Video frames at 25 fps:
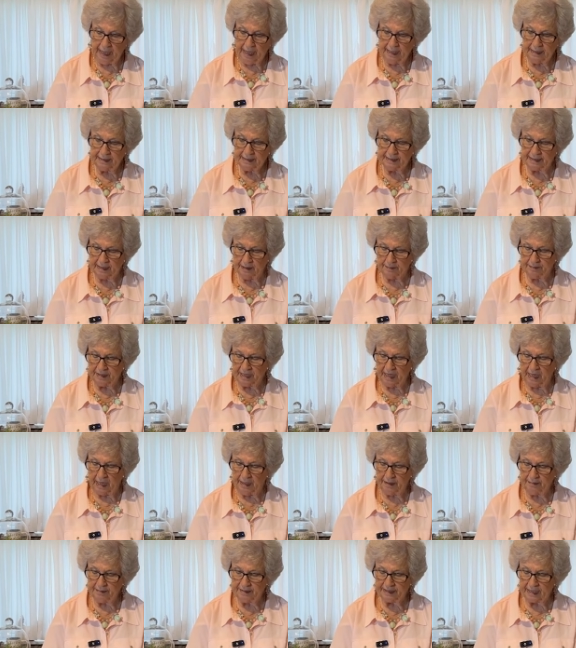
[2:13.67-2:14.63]

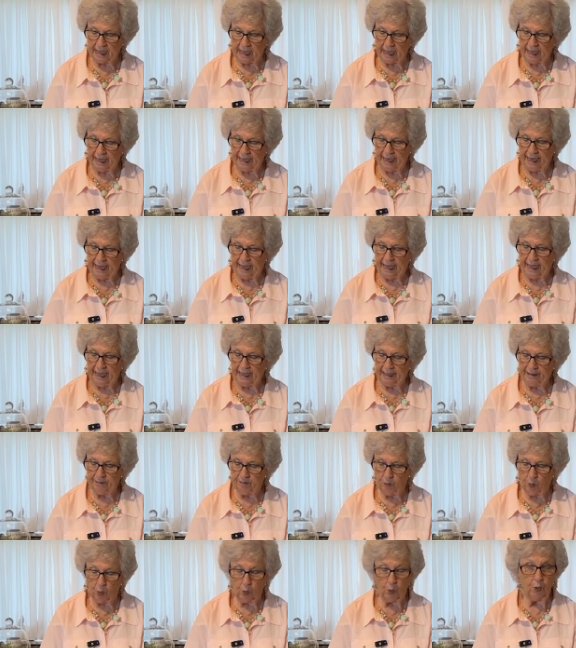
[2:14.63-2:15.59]
Sometimes I add
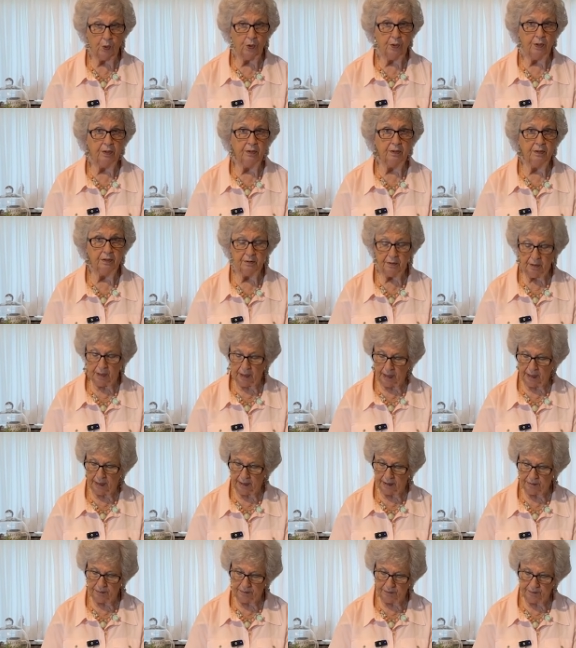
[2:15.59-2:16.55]
more
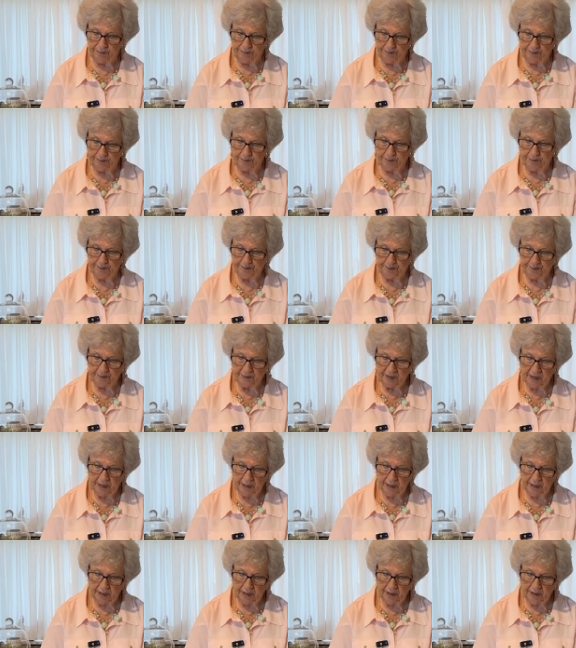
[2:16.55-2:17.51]
uh,
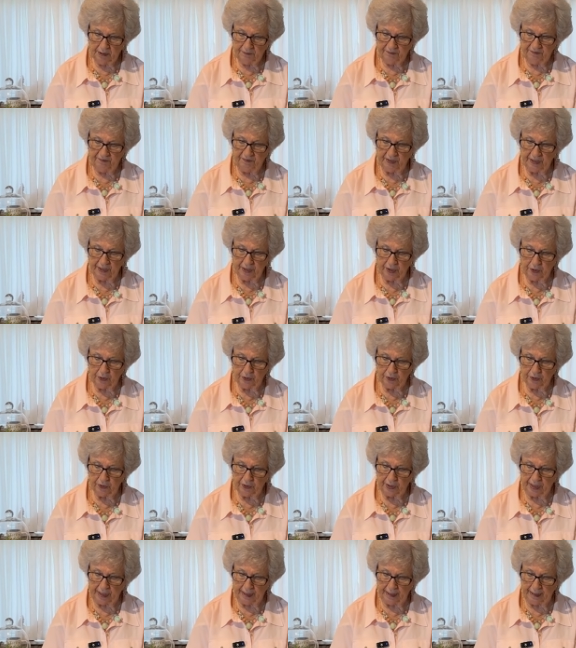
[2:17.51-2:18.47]

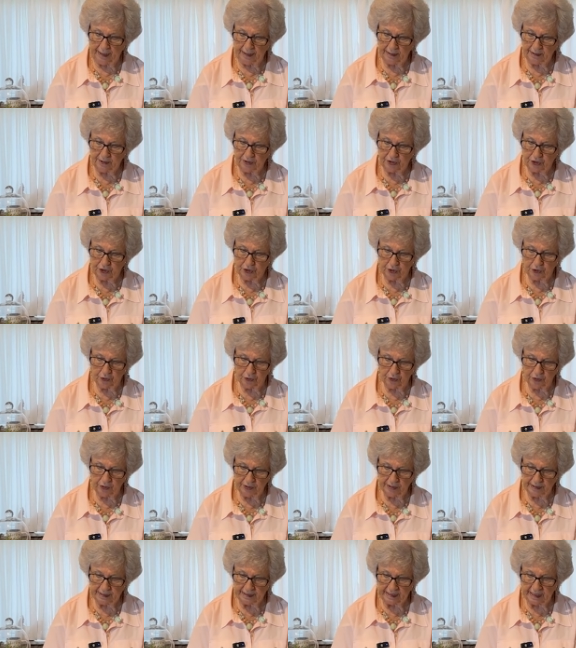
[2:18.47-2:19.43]
vinegar and
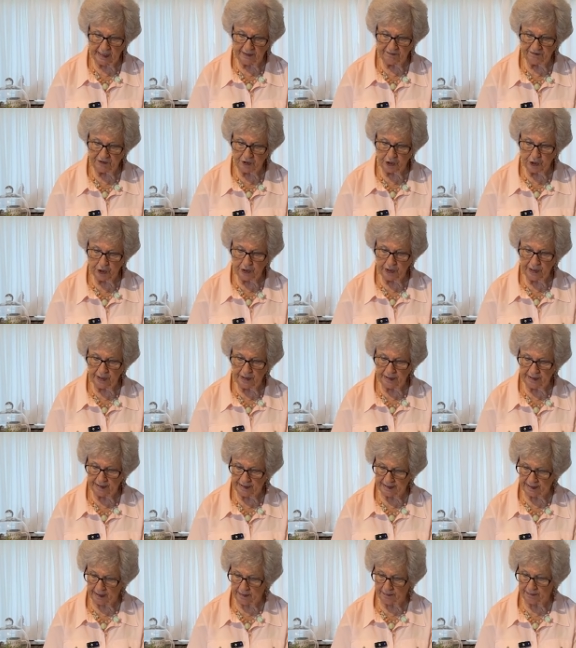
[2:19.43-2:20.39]
sugar and stuff to it.
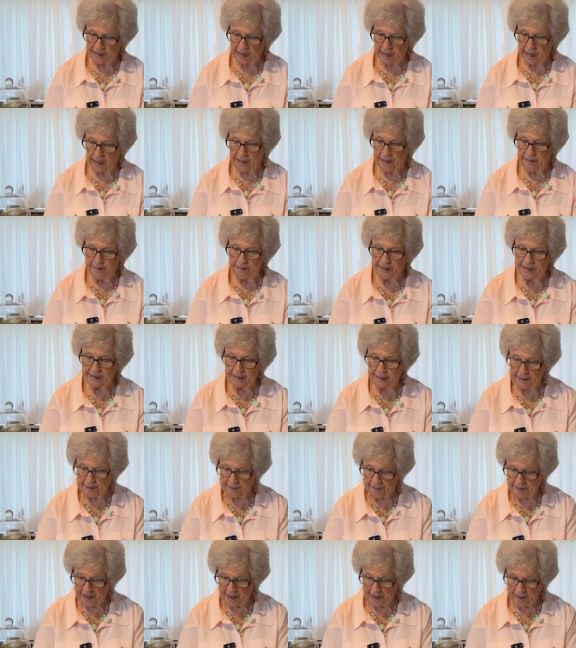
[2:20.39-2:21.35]
Sometimes
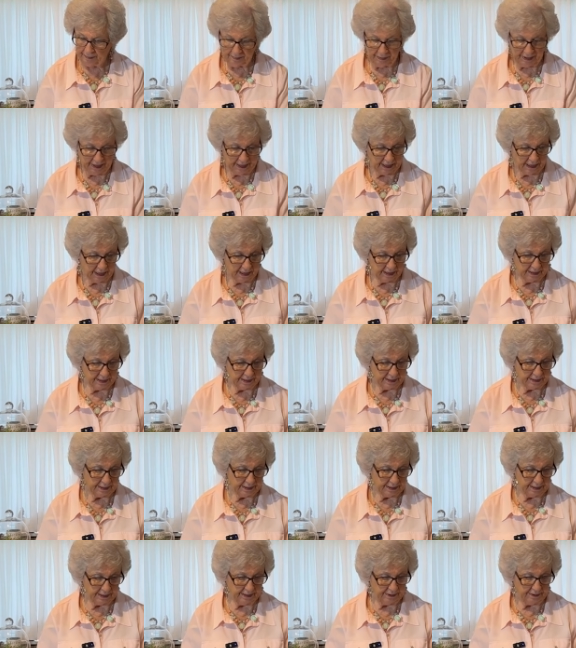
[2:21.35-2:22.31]

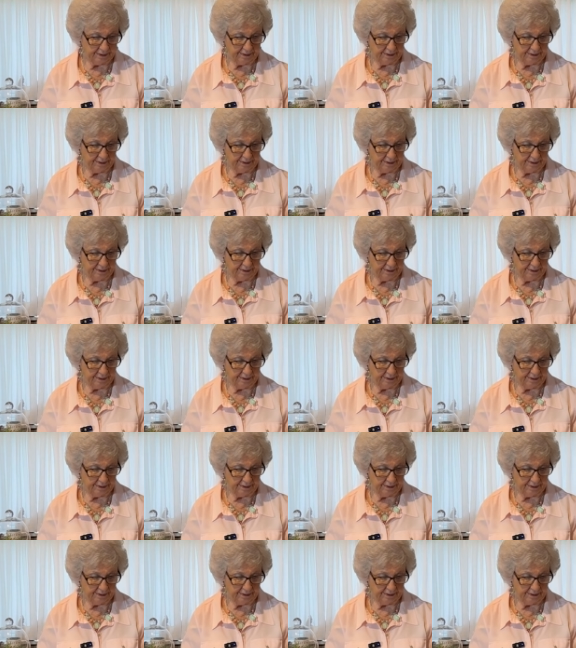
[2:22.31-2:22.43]
because